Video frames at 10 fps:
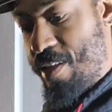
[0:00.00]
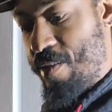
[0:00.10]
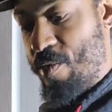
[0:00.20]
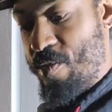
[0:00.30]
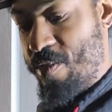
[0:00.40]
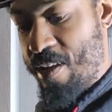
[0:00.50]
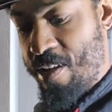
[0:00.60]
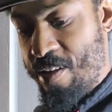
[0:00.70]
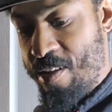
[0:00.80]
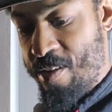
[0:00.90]
If you're
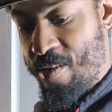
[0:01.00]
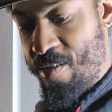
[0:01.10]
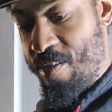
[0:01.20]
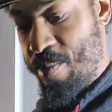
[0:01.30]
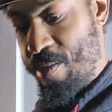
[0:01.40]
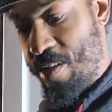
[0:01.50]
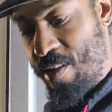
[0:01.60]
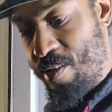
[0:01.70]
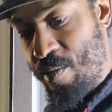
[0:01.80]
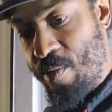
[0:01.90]
standing or something,
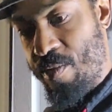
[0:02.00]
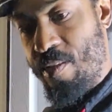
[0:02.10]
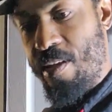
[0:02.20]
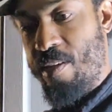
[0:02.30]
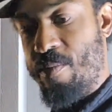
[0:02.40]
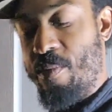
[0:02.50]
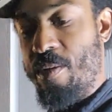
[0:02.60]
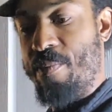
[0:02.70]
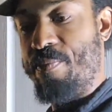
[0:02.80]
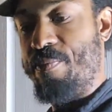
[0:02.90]
that's always nice. But